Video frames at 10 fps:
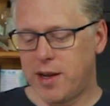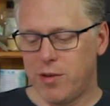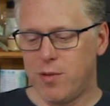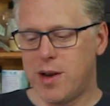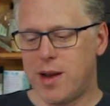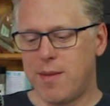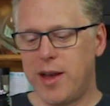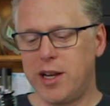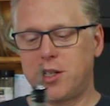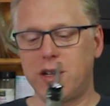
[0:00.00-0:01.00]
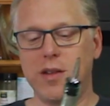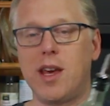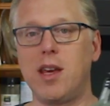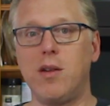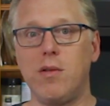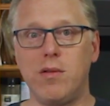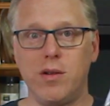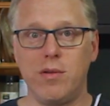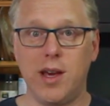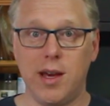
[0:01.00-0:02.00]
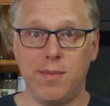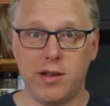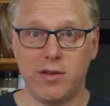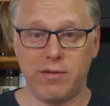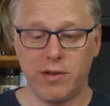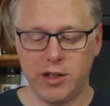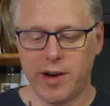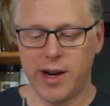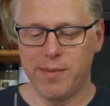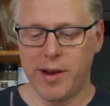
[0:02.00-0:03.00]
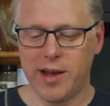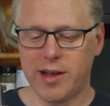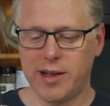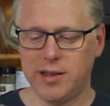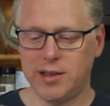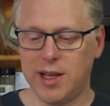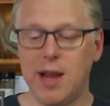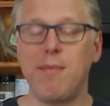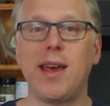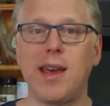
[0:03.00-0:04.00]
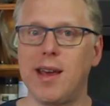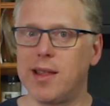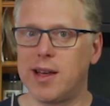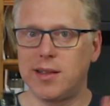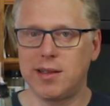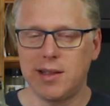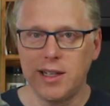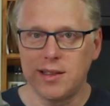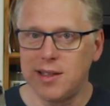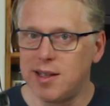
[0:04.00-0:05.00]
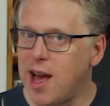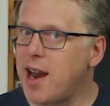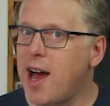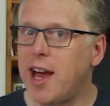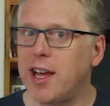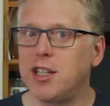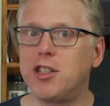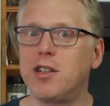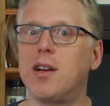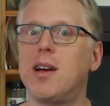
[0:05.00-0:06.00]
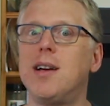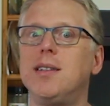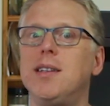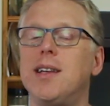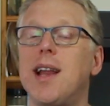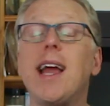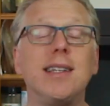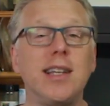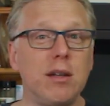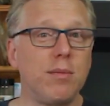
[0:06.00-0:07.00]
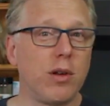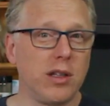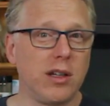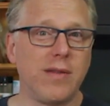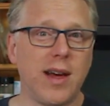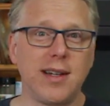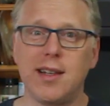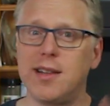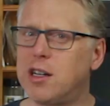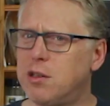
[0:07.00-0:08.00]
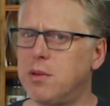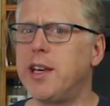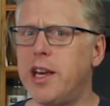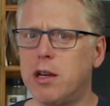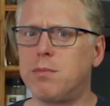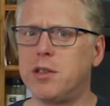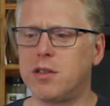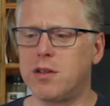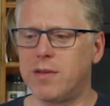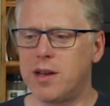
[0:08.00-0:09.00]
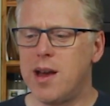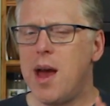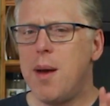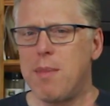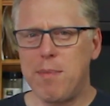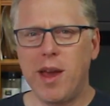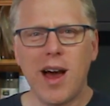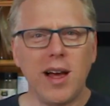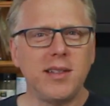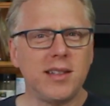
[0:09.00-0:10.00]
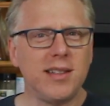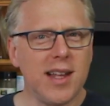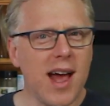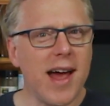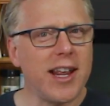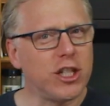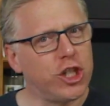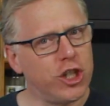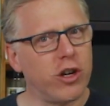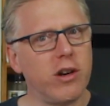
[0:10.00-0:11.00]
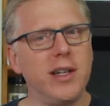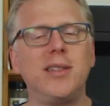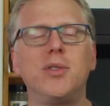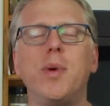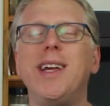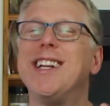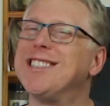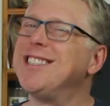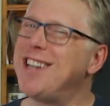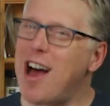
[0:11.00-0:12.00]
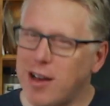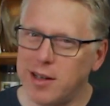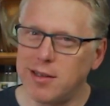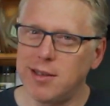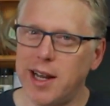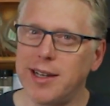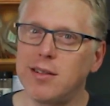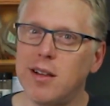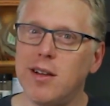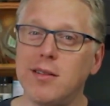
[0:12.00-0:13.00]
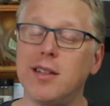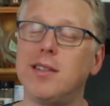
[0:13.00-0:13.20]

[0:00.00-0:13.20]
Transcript: I do wanna make sure that you do keep this refrigerated because in making this, it's not high in sugar content. I did put a little vodka in there to really help preserve it. But because it's not as sugary sweet, it's not gonna stay as long.